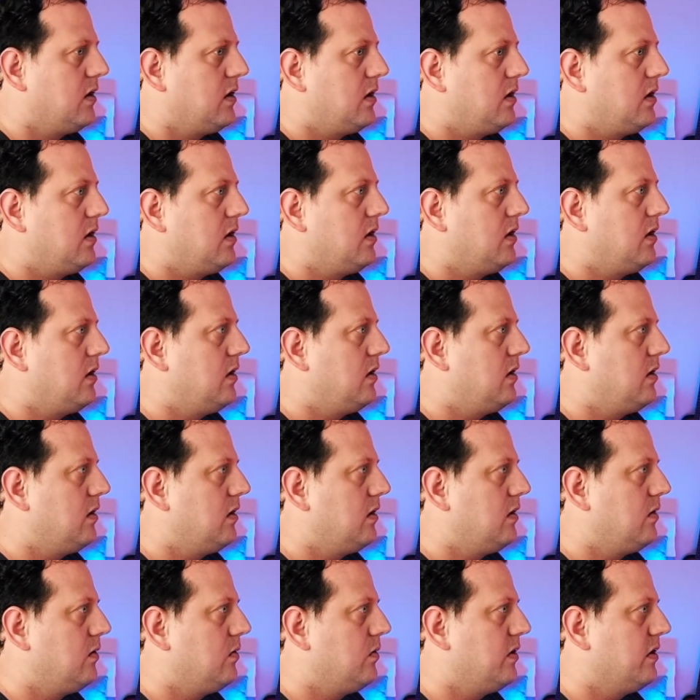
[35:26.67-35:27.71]

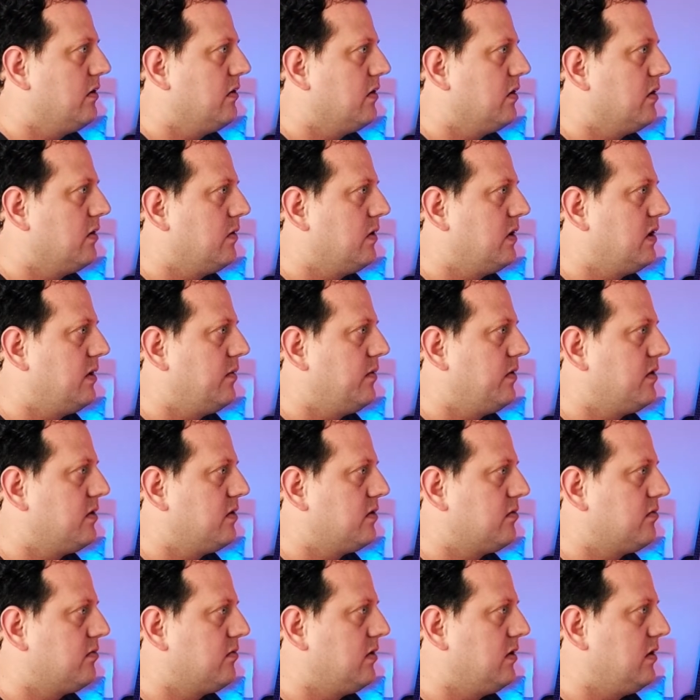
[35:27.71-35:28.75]
Where are we? Let me
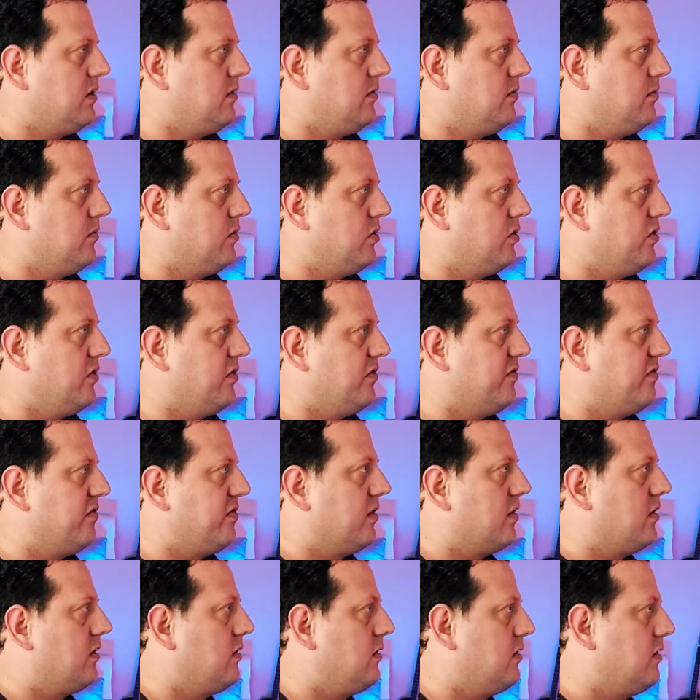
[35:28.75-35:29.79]
just remove
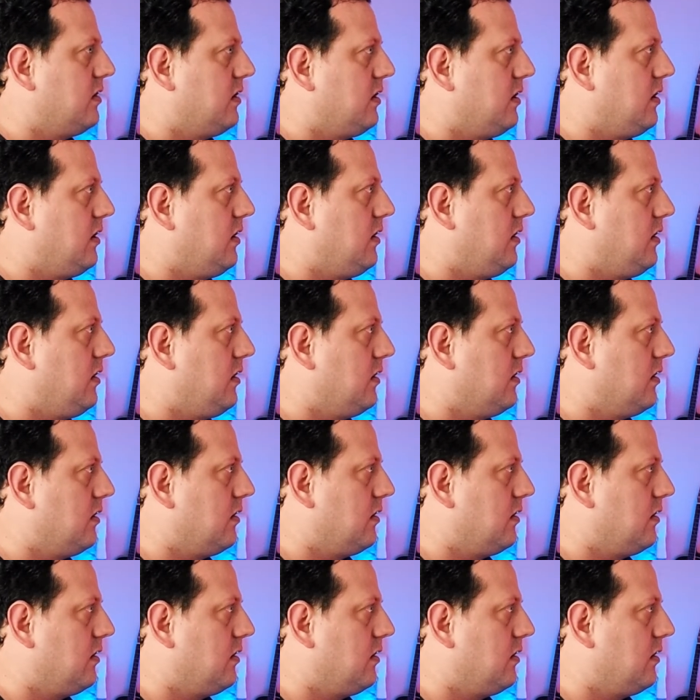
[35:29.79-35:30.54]
the